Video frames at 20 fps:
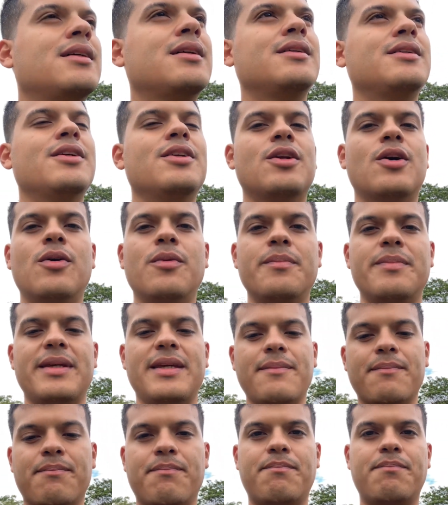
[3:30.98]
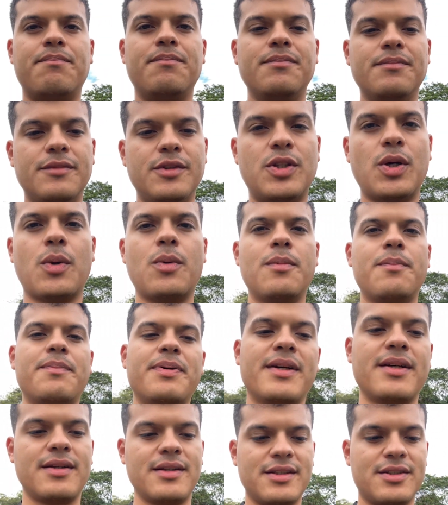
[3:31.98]
you know, be dope
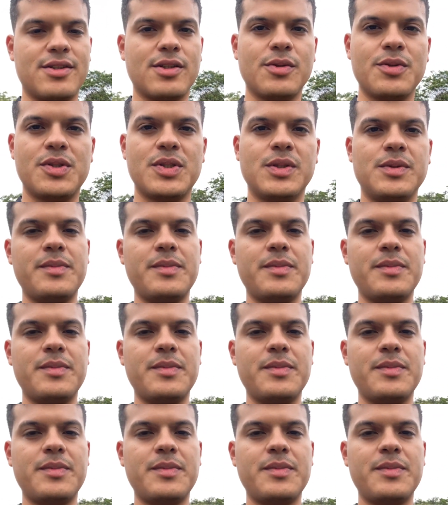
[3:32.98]
in social